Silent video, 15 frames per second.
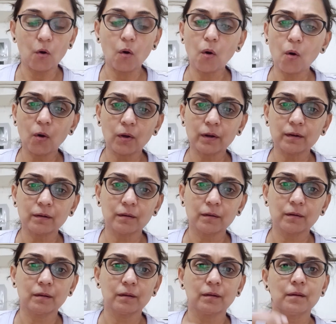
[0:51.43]
or
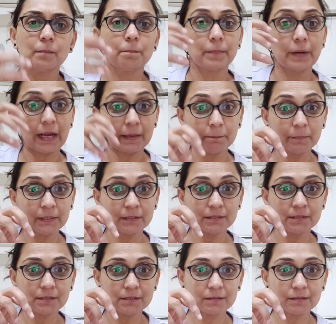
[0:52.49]
prime
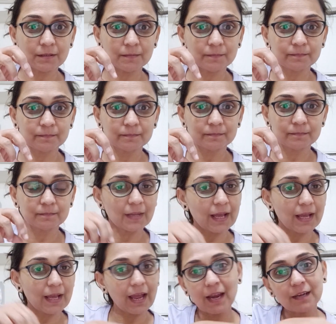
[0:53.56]
minister
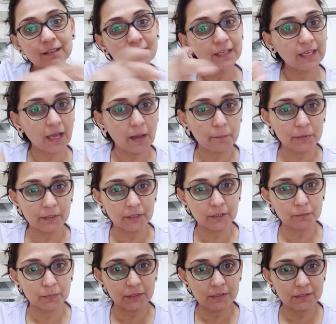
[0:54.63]
and the cabinet
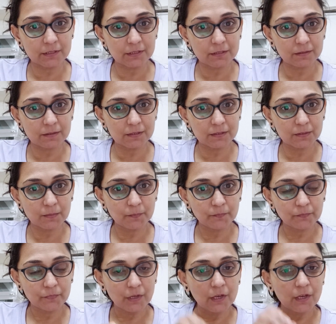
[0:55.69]
ministers.
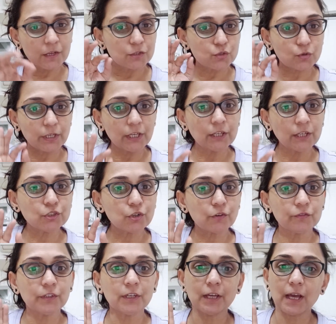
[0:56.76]
So each
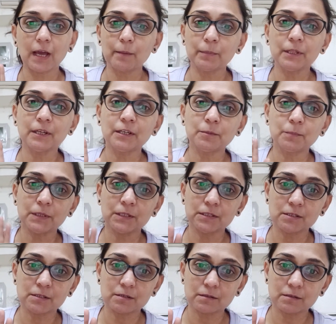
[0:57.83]
of the cabinet
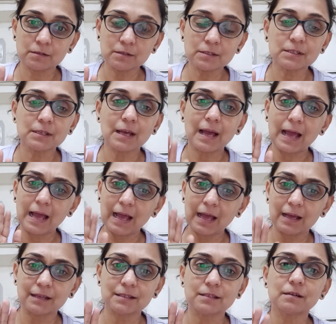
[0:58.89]
ministers
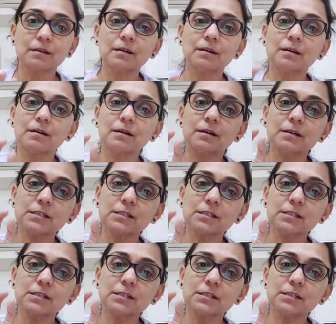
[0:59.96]
has a